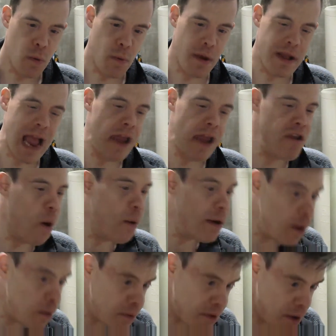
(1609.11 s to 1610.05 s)
which I know
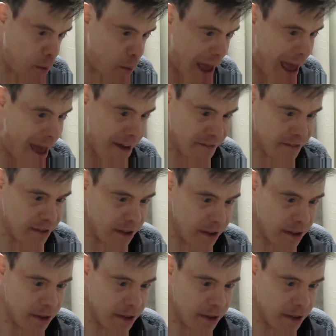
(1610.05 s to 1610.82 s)
you do have.